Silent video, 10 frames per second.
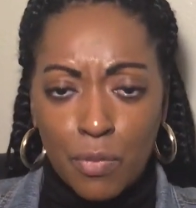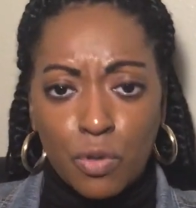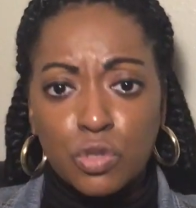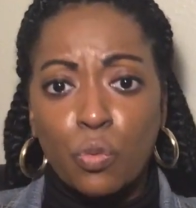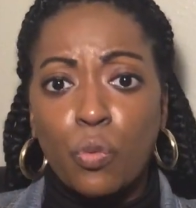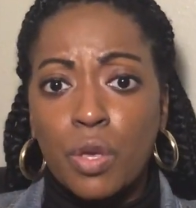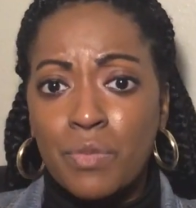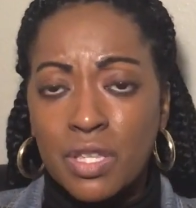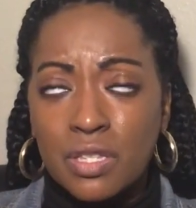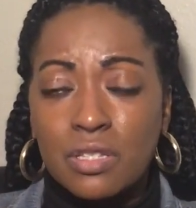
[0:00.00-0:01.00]
Most
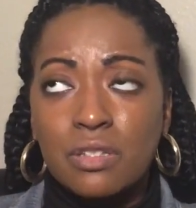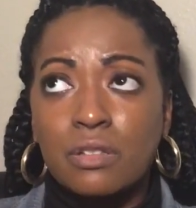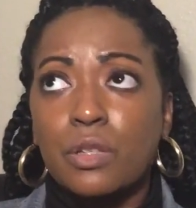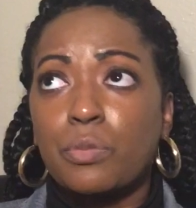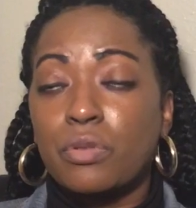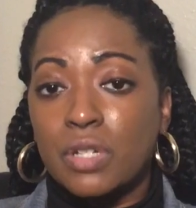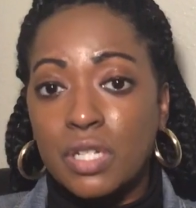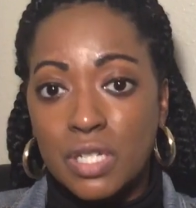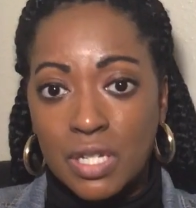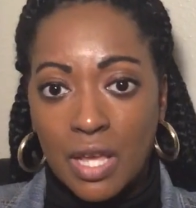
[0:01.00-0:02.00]
women still
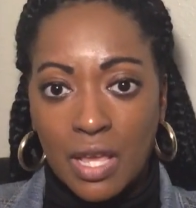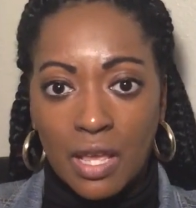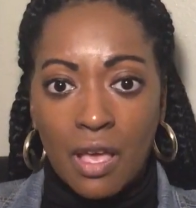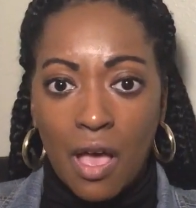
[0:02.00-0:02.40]
appreciate